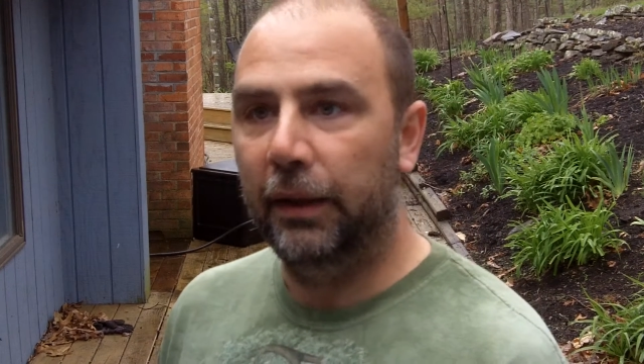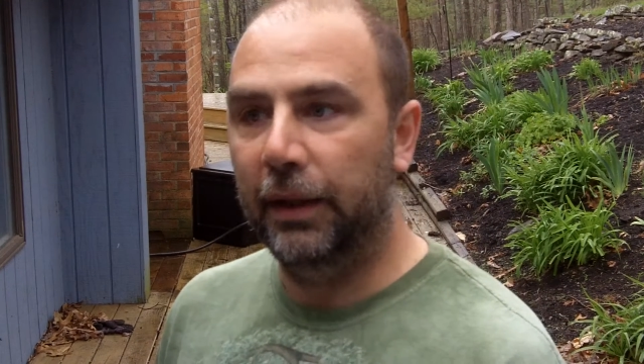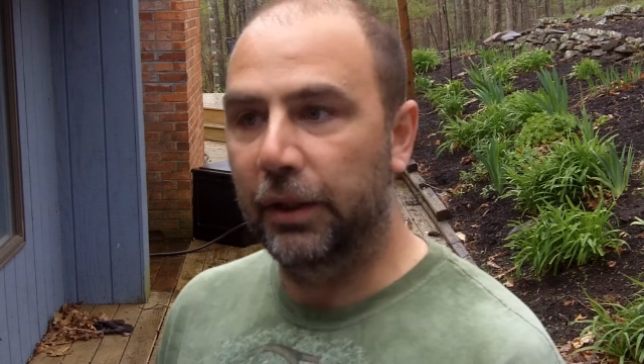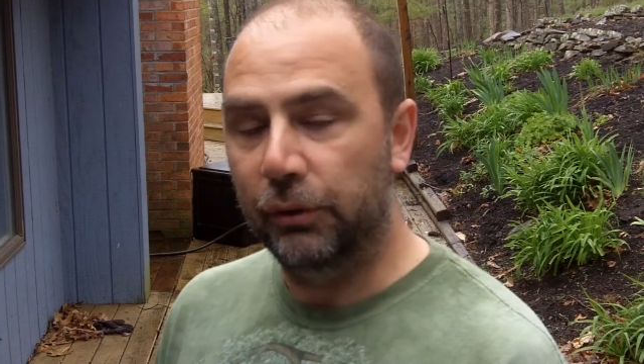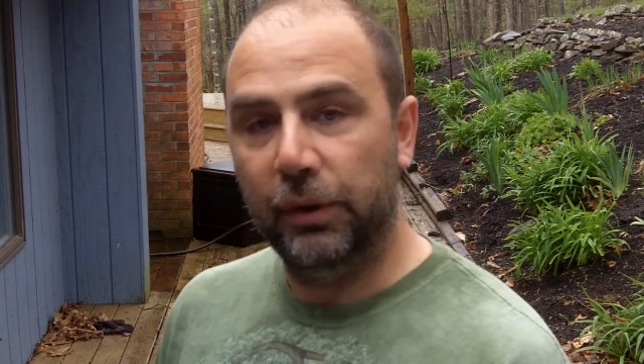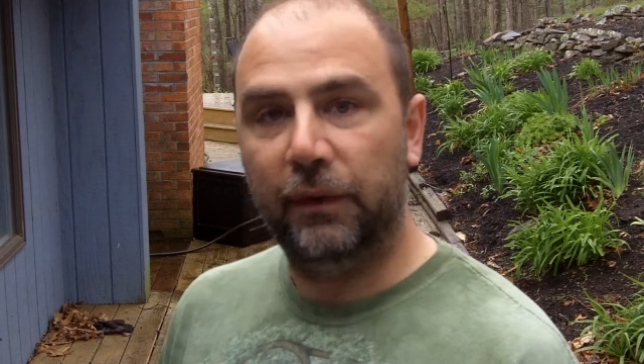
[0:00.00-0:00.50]

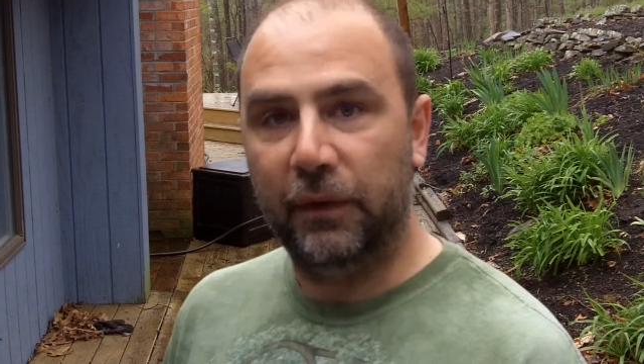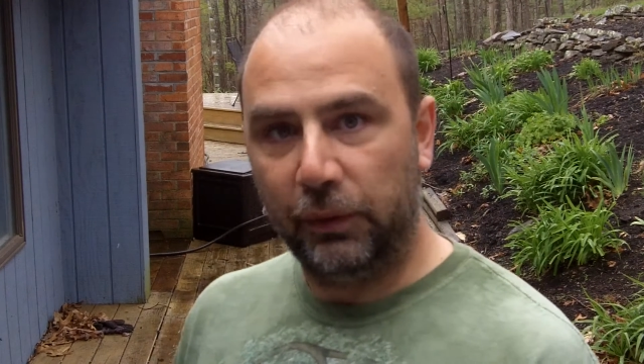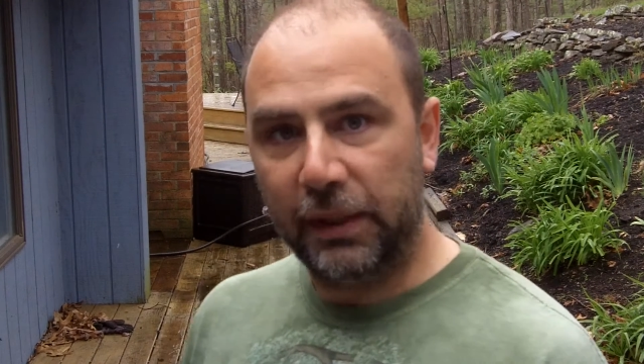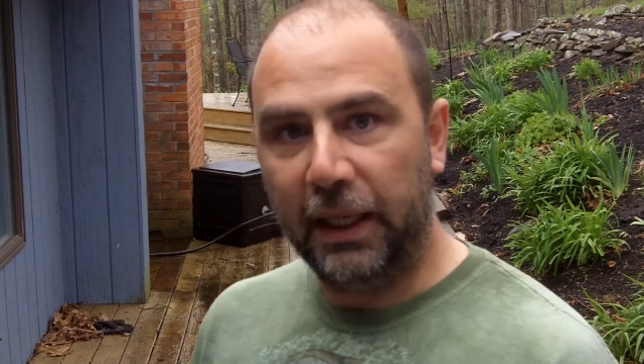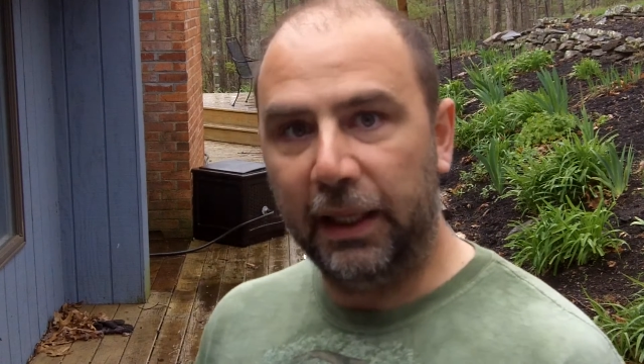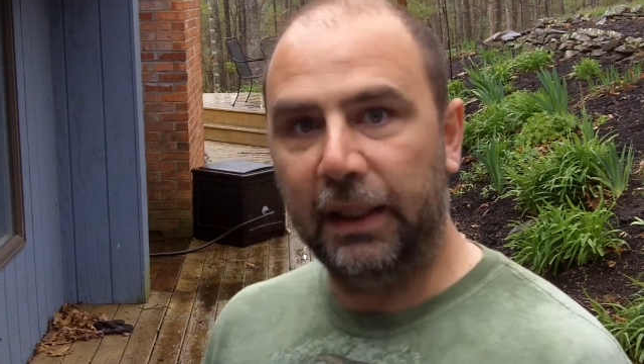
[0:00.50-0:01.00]
that you could still
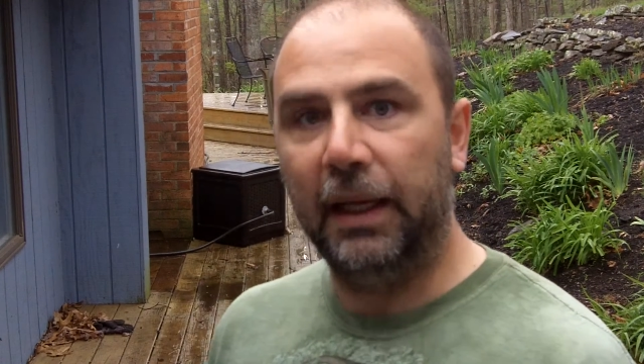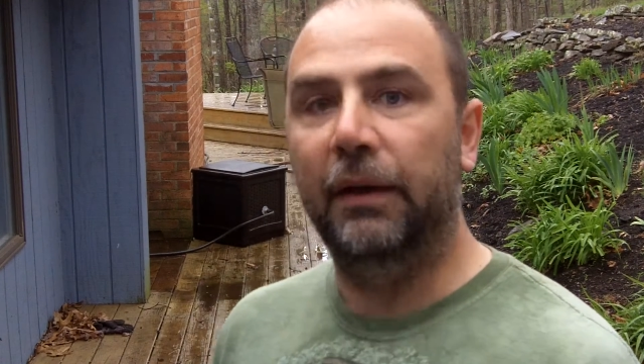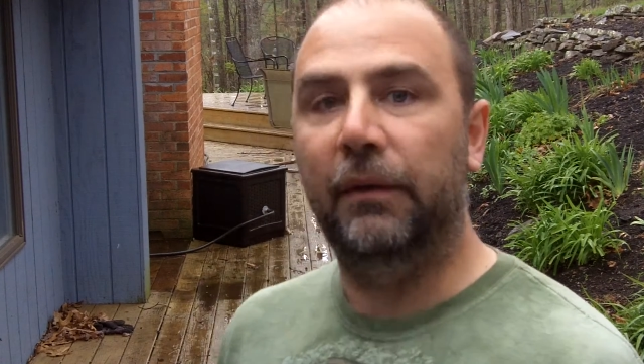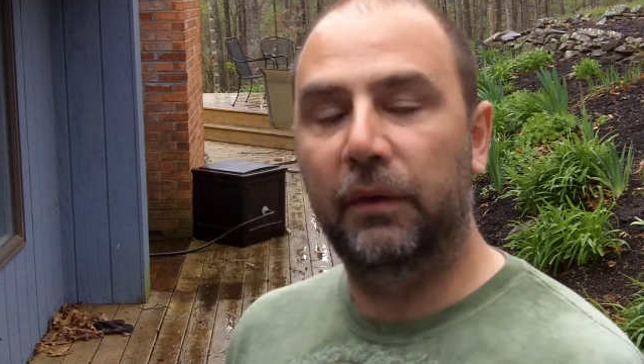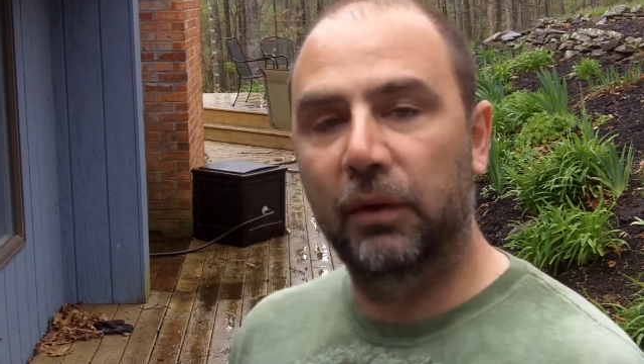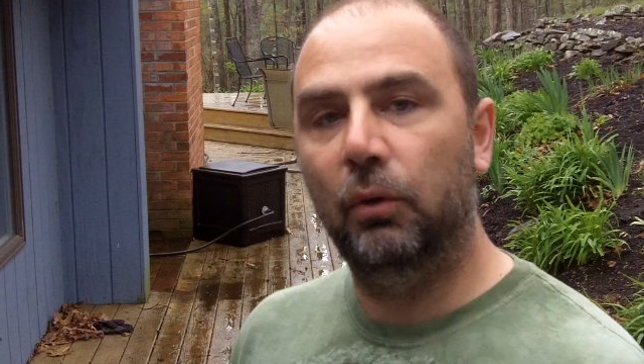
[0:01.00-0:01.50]
take
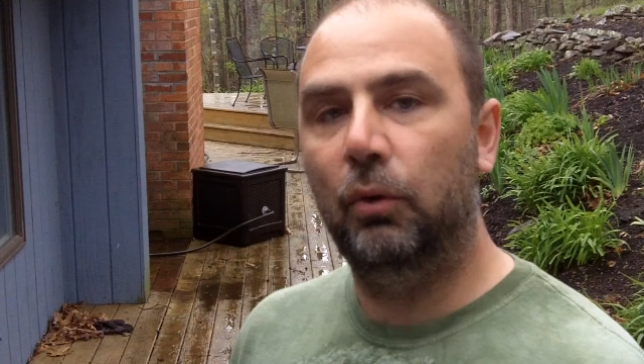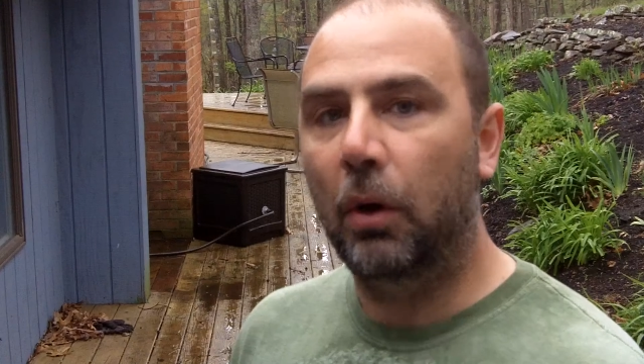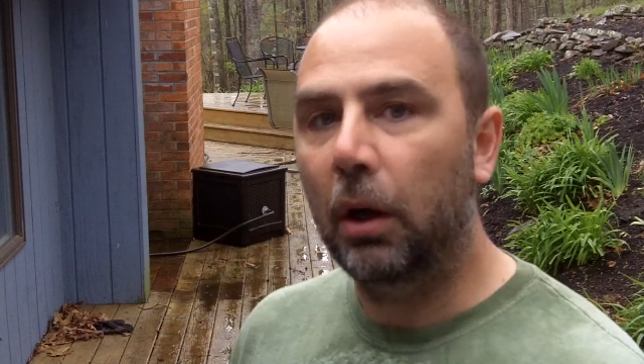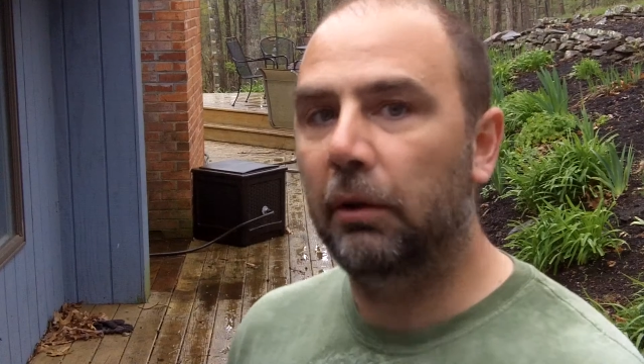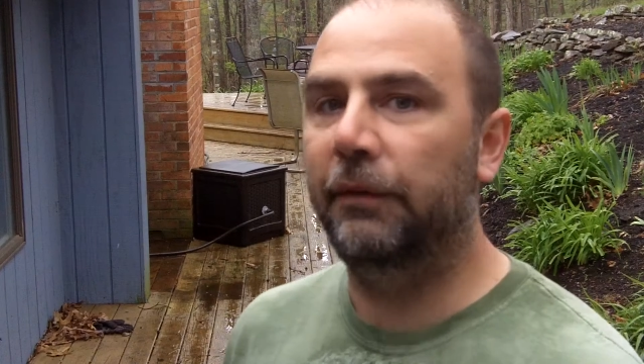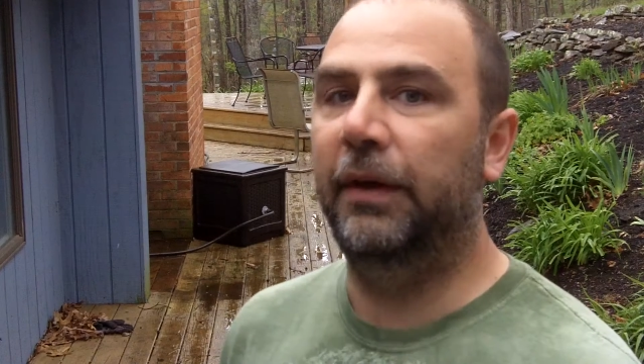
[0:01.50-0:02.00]
and still
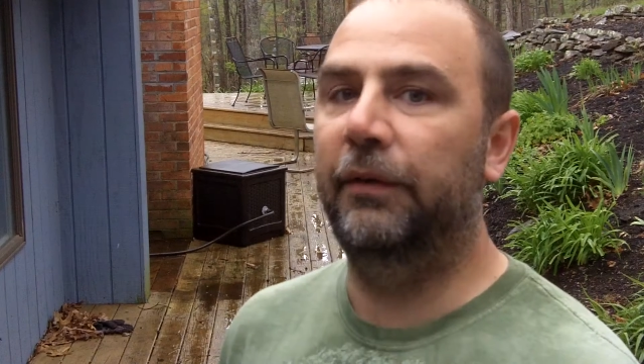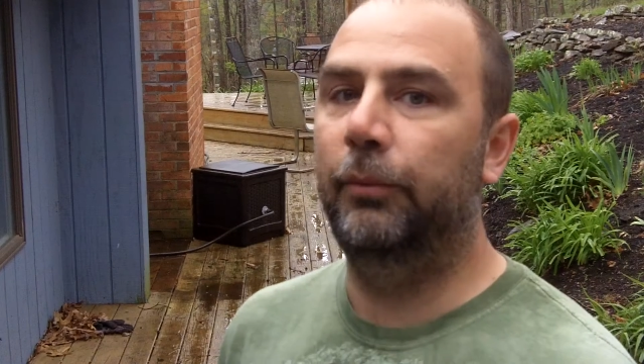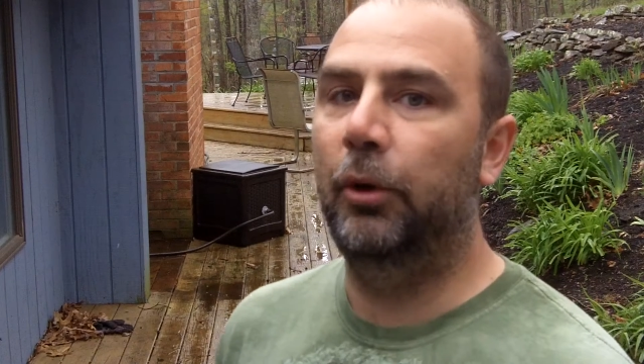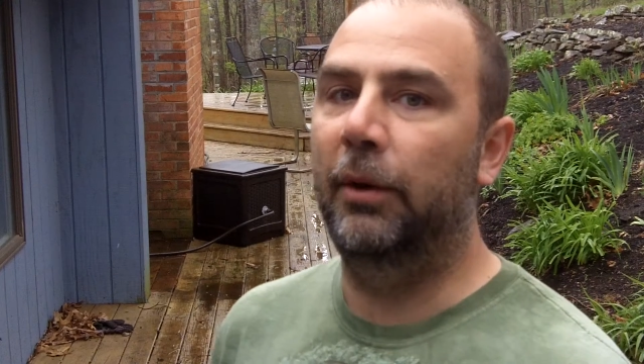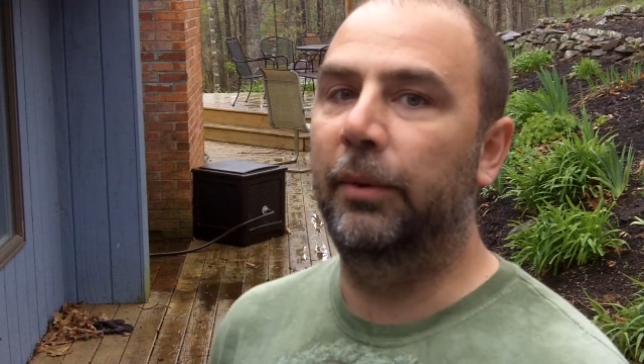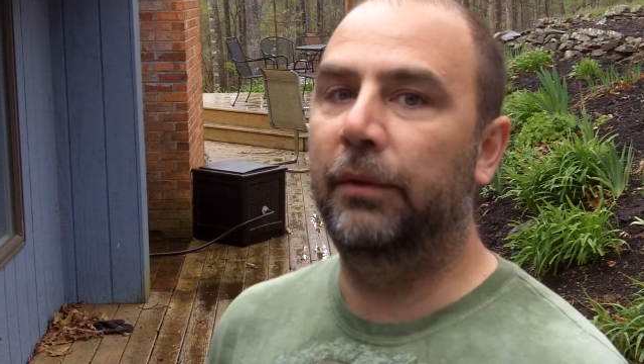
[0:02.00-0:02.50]
qualify for
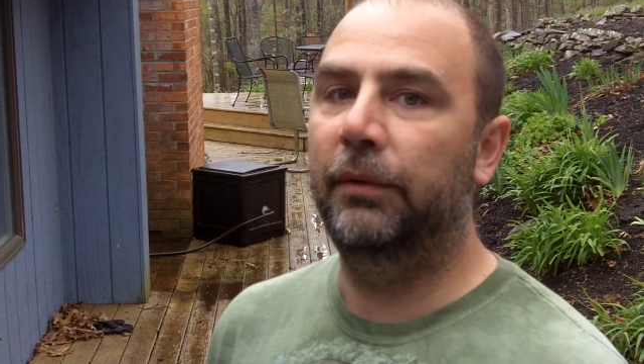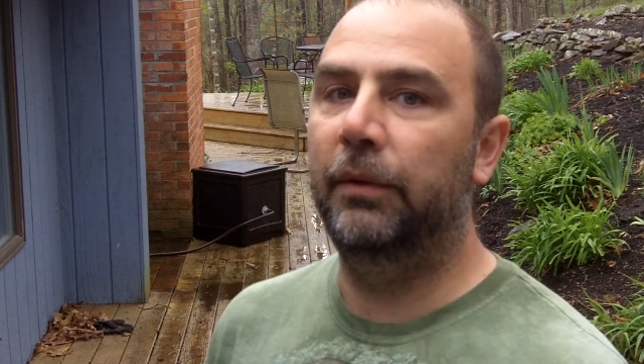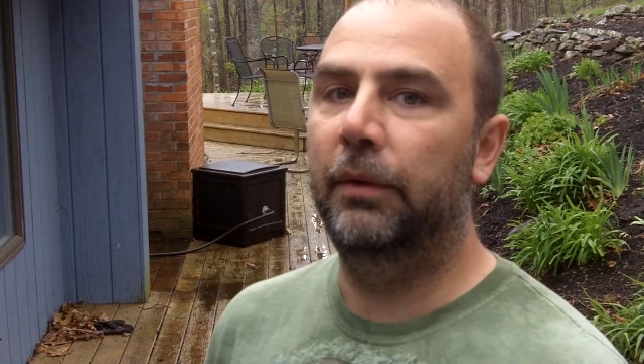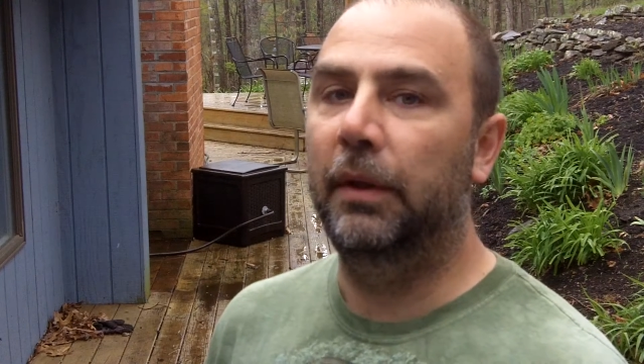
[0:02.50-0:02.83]
Promise.